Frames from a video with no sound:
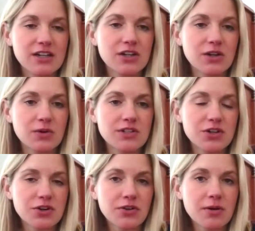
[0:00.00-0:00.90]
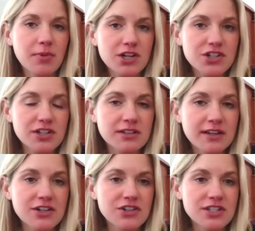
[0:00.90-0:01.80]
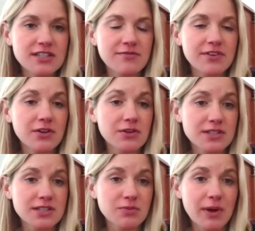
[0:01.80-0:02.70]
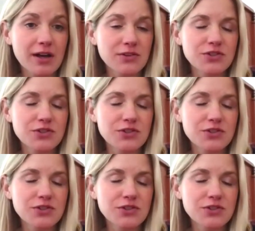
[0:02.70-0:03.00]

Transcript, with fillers: you know, internal combustion engine vehicles as well.